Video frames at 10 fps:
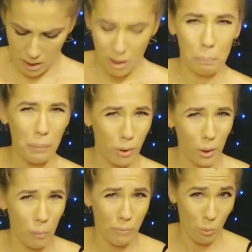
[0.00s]
but pretty
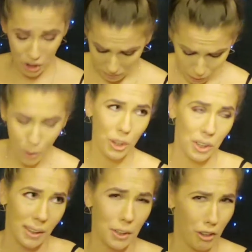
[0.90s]
normal for Wish. I feel like Wish
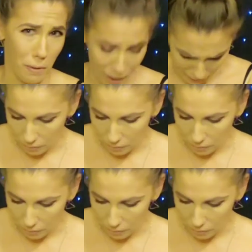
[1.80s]
is good for that kind of